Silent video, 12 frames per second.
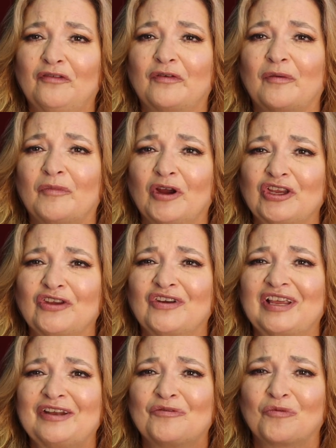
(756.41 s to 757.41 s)
for
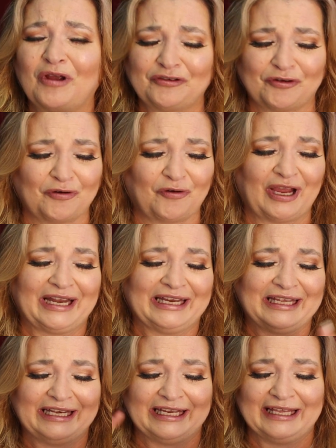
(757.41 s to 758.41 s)
Mercury in retrograde
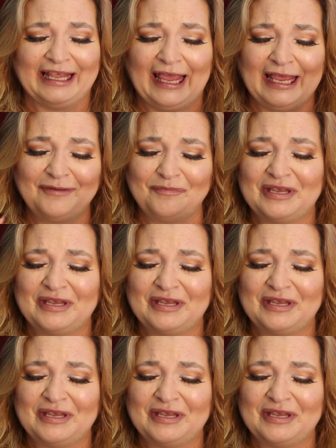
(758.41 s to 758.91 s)
and getting gain,